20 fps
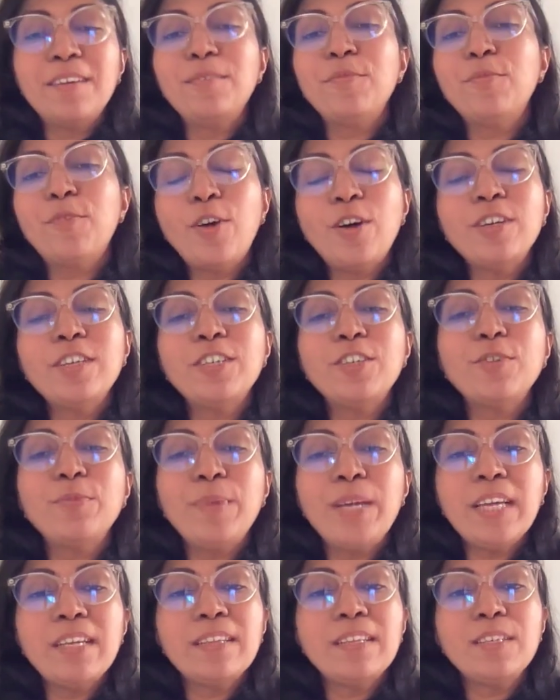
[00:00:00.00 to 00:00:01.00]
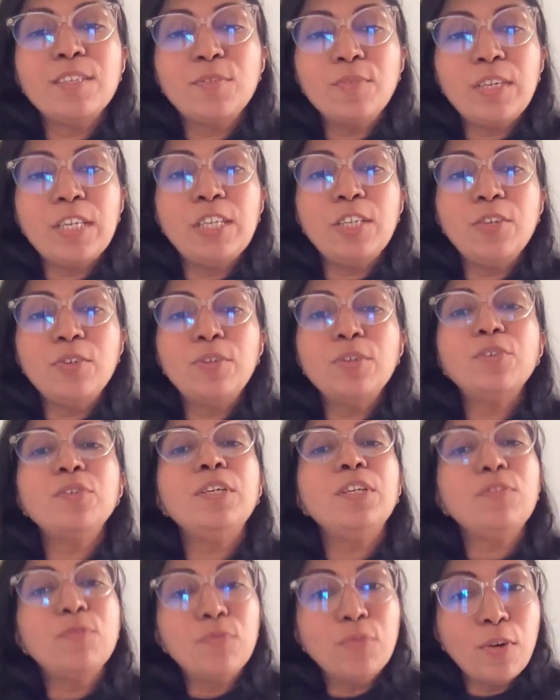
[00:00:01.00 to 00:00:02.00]
wanted to make this video to
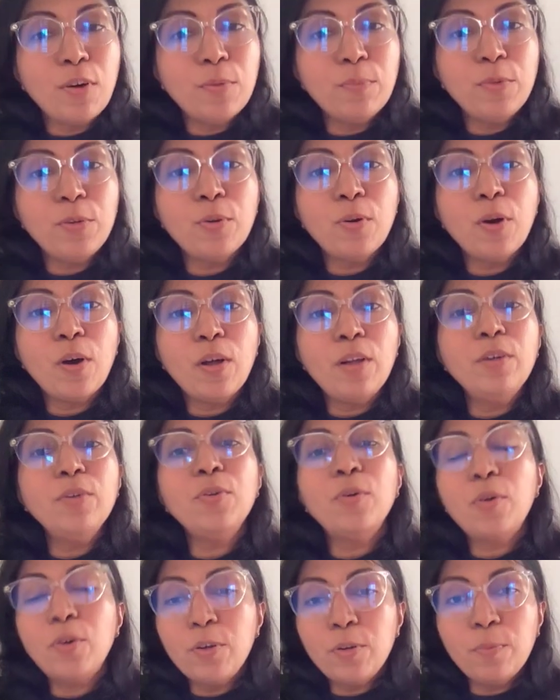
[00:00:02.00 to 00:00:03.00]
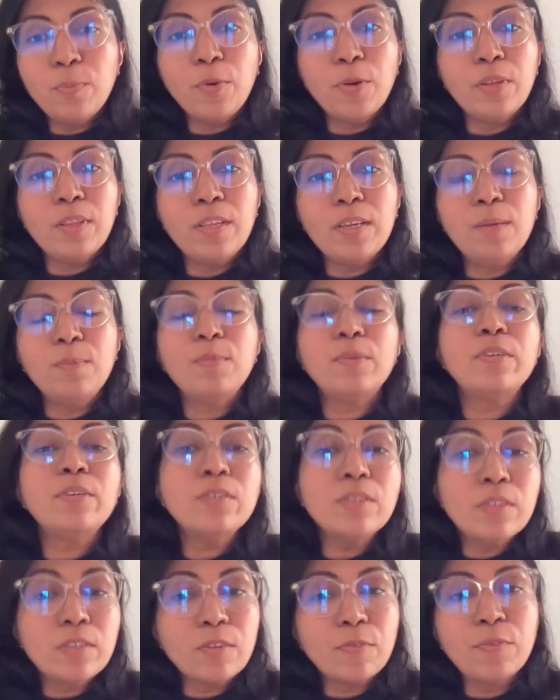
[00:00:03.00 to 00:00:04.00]
inform you all, don't bother
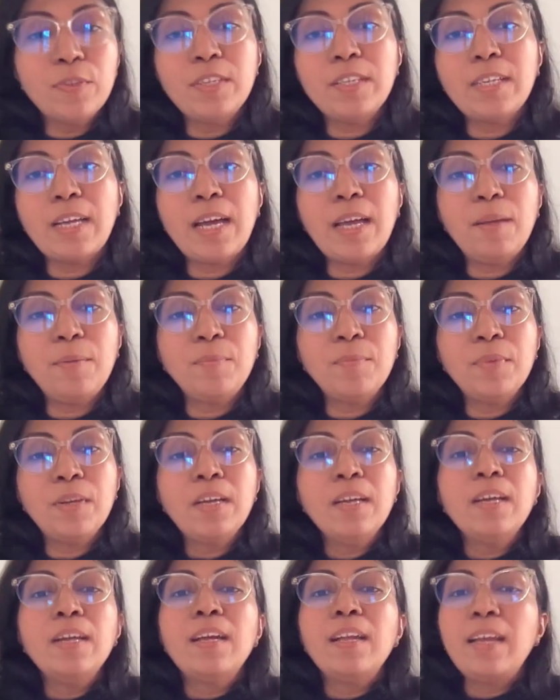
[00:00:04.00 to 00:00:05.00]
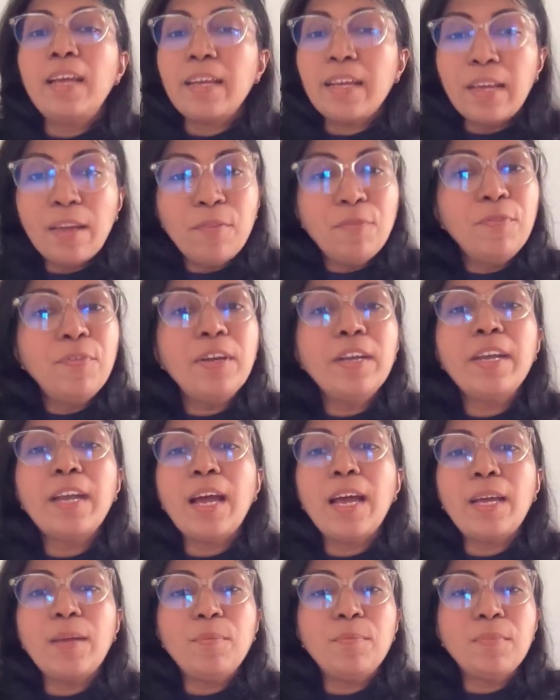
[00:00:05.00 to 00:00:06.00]
most of the time. Like every
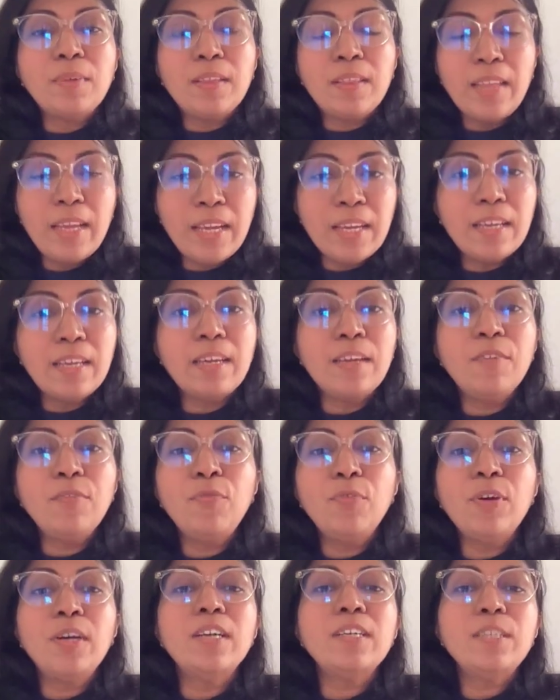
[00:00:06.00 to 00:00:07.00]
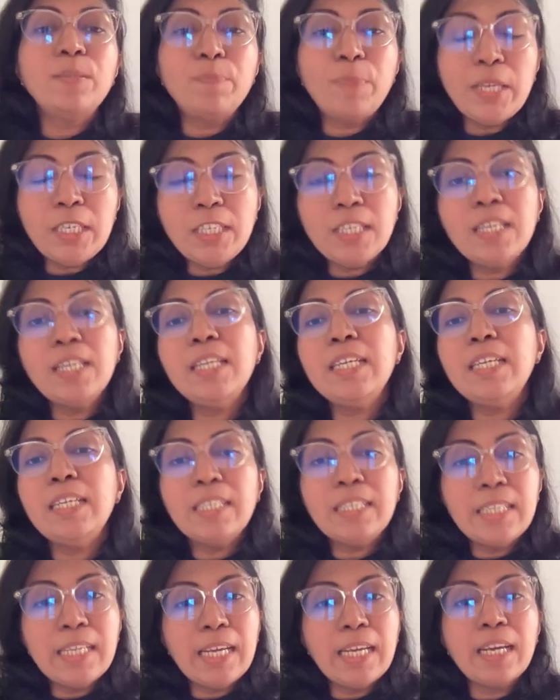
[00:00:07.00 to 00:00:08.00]
time they give a special
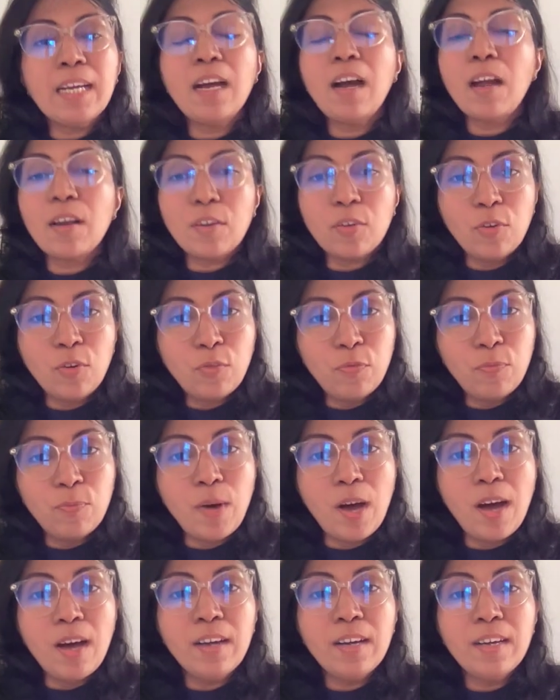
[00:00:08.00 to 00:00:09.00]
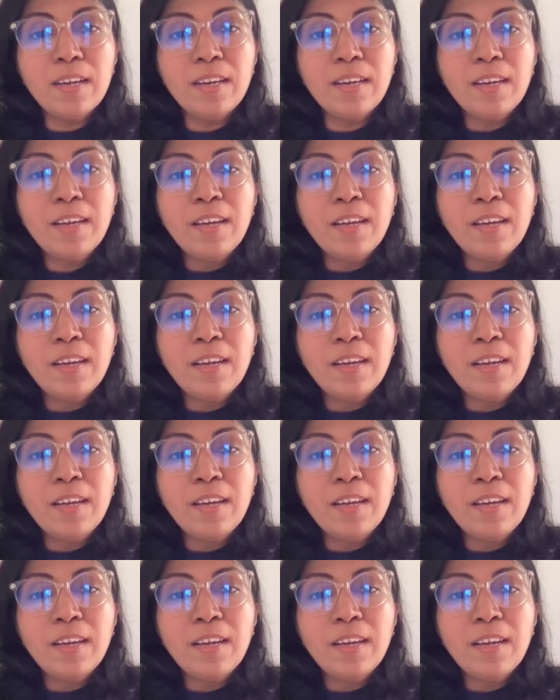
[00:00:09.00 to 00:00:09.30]
intake cutoff mark.